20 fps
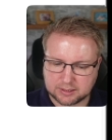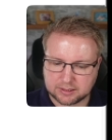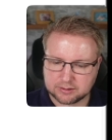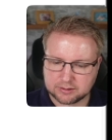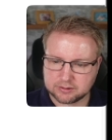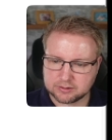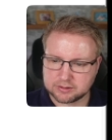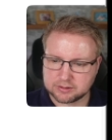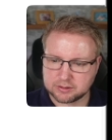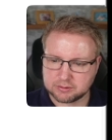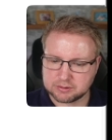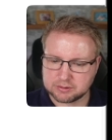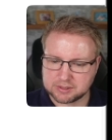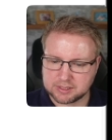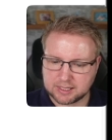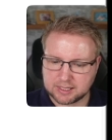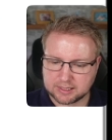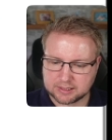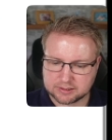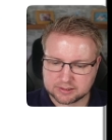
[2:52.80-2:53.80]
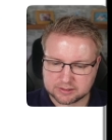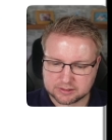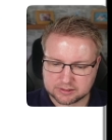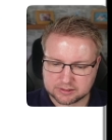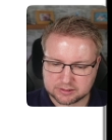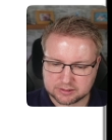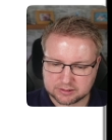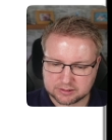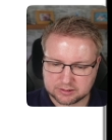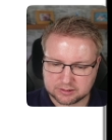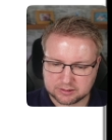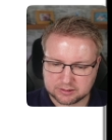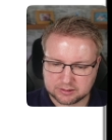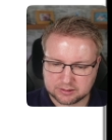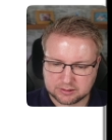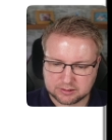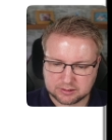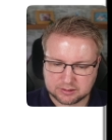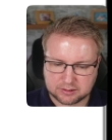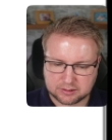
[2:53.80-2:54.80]
choose next,
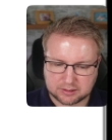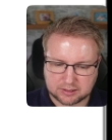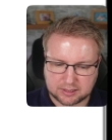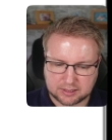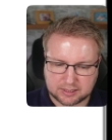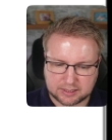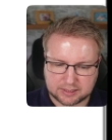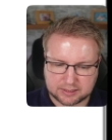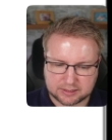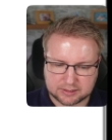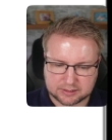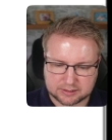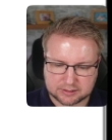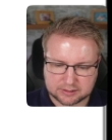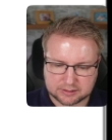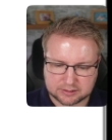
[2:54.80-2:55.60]
and